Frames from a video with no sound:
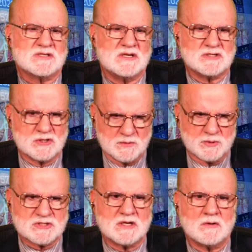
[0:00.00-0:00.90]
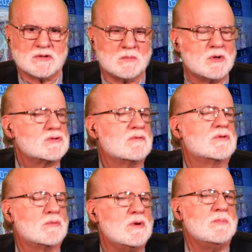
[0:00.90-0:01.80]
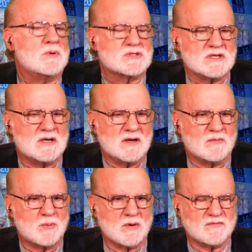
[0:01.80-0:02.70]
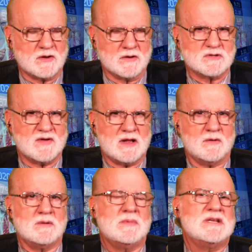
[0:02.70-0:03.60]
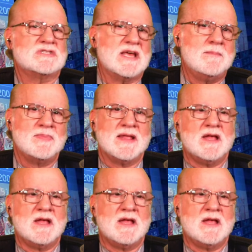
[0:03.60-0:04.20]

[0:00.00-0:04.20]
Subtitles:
to 2% or at the most of 3% of a portfolio's value, it means that